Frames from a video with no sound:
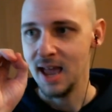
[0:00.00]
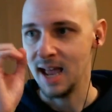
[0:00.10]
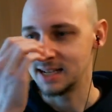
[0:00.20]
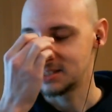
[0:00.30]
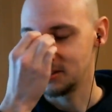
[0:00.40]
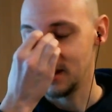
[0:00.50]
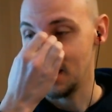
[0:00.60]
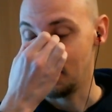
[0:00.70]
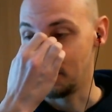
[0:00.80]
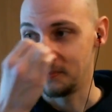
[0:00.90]
And so
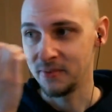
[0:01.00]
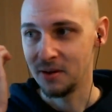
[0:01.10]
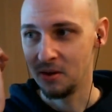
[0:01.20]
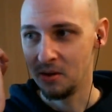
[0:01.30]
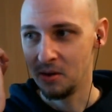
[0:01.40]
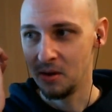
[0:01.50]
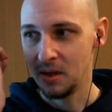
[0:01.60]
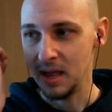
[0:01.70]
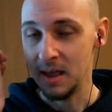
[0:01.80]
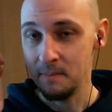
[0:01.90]
now
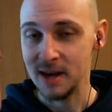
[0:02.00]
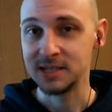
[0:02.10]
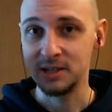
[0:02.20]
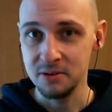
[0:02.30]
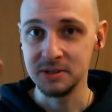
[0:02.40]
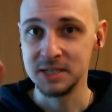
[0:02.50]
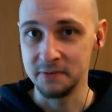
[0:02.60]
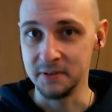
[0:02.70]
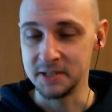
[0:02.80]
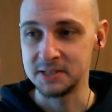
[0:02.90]
it makes a huge difference.